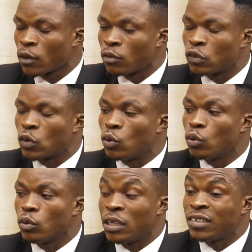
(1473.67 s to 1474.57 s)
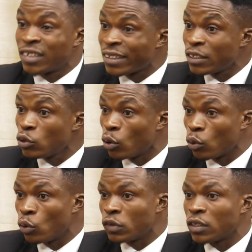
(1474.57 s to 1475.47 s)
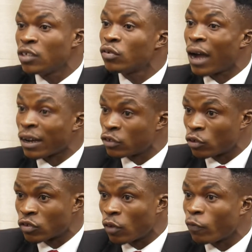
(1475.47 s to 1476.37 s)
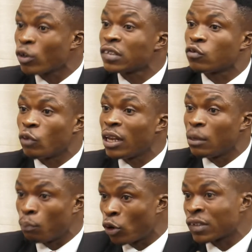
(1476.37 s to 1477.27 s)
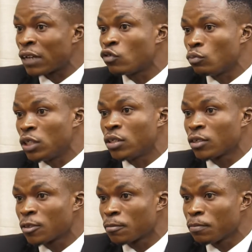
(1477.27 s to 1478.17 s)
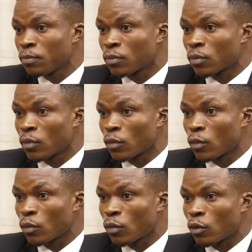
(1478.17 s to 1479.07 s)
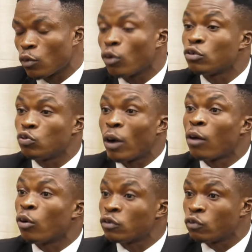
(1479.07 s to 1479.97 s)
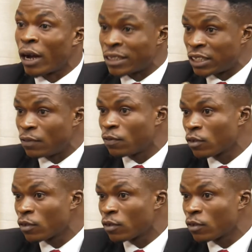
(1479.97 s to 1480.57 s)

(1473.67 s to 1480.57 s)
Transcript: So in setting your goals, you need to ask yourself, what is really important to me? What do I want to achieve?